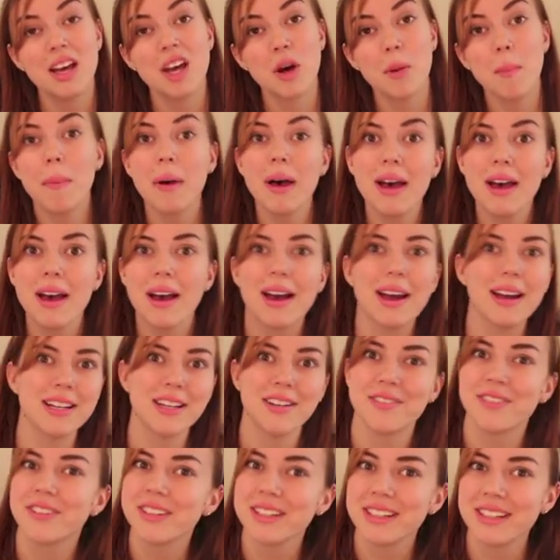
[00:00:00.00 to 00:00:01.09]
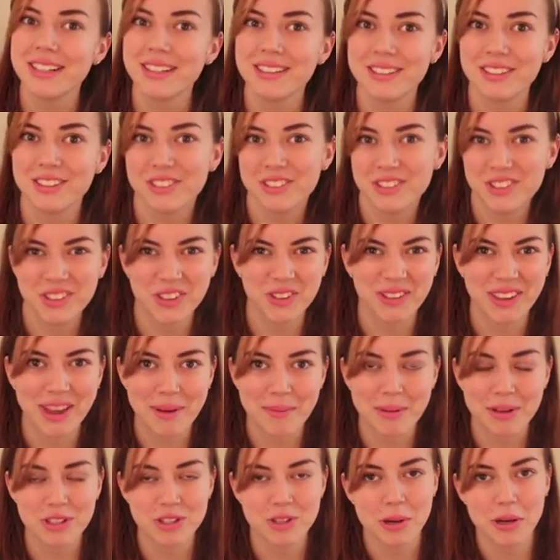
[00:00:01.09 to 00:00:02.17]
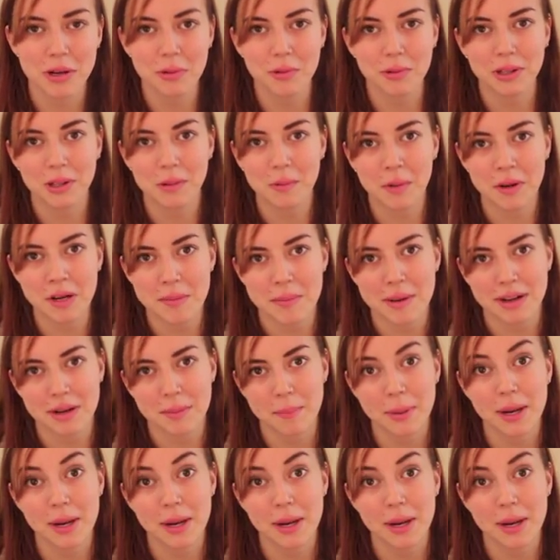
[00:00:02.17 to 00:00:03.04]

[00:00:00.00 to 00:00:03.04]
But I never eat, that much, so I don't really worry about it.